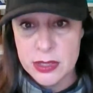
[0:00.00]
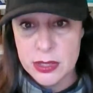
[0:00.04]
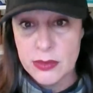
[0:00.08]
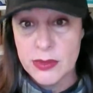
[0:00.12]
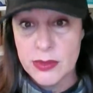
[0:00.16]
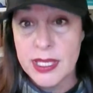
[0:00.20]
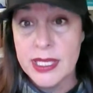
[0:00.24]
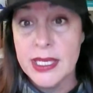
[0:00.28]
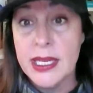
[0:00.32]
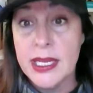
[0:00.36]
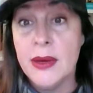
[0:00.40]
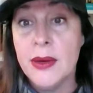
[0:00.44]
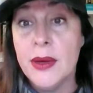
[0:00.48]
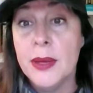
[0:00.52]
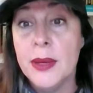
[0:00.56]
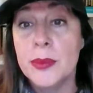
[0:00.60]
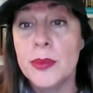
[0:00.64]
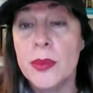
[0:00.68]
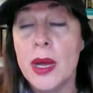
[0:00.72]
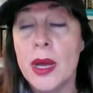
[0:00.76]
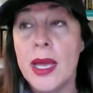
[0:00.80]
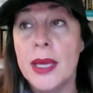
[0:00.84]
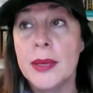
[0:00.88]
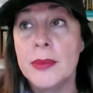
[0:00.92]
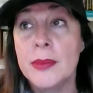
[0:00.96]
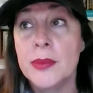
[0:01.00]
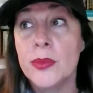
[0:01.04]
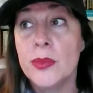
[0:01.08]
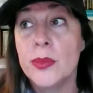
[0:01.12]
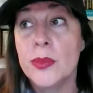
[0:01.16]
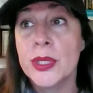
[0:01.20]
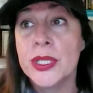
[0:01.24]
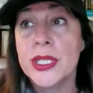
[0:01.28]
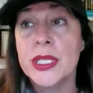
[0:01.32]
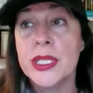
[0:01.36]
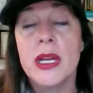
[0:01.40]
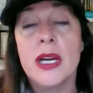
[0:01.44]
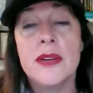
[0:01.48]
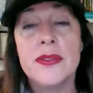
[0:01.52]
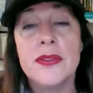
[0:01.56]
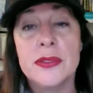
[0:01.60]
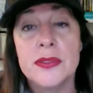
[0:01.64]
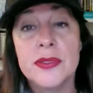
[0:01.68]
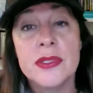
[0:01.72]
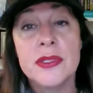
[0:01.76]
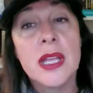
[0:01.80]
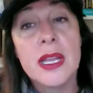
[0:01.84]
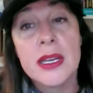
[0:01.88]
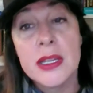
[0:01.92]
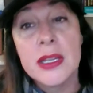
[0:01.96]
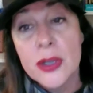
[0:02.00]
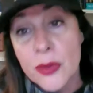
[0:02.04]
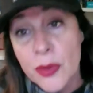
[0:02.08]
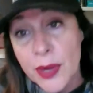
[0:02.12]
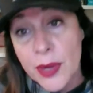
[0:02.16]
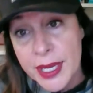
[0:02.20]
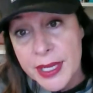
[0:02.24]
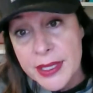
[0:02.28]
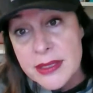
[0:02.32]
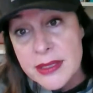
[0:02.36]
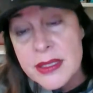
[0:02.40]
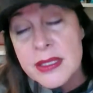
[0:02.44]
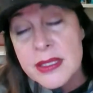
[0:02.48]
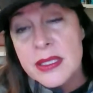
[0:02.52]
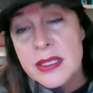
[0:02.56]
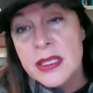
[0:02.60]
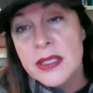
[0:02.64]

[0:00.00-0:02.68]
So right now I'm working off of a lot of grants